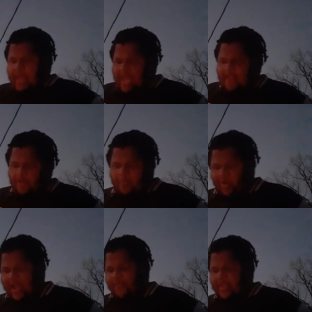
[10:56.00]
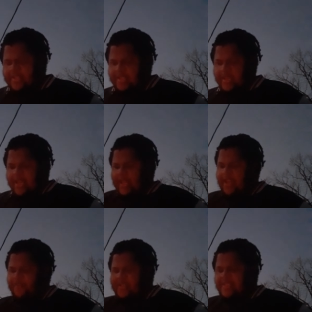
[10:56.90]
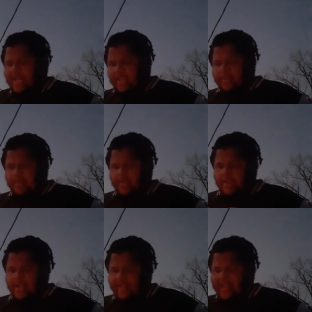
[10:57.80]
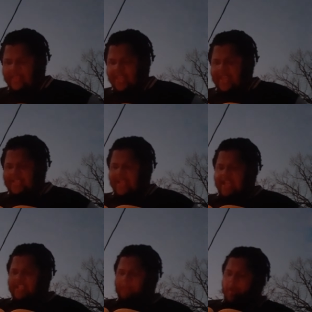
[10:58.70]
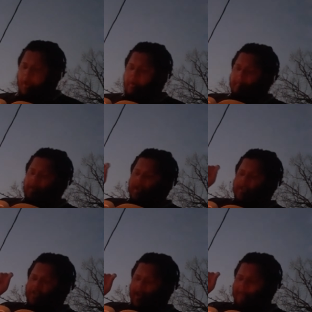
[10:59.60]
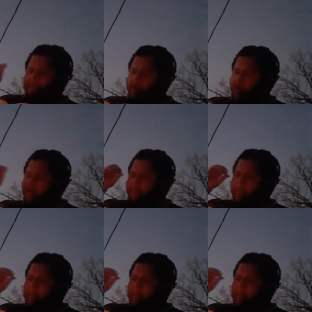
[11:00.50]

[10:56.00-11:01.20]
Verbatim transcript: every province, and every city. And that these days of Purim should not fall from